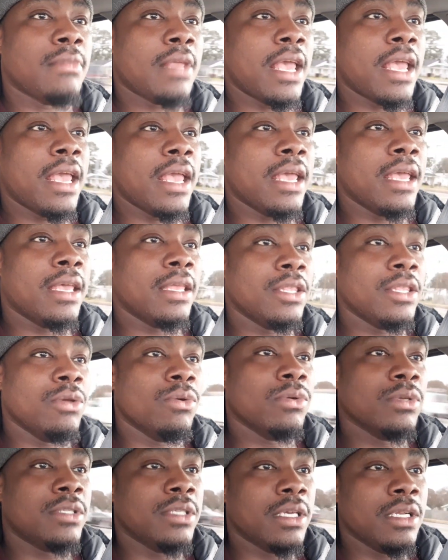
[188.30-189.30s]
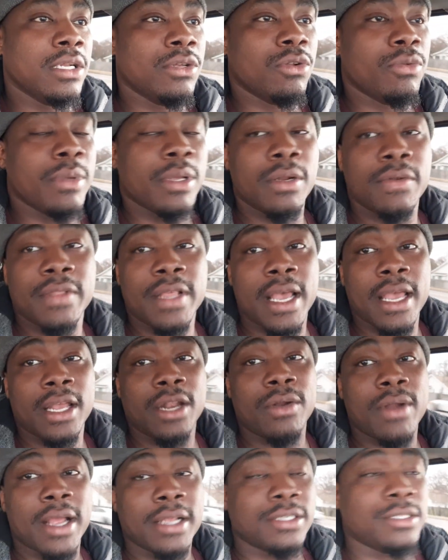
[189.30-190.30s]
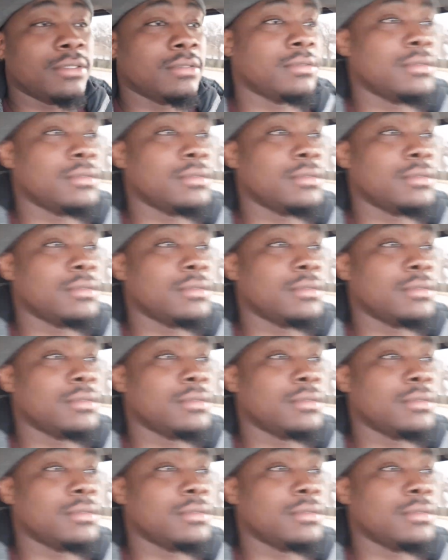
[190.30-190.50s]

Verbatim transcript: and you will see a little bit of that interaction.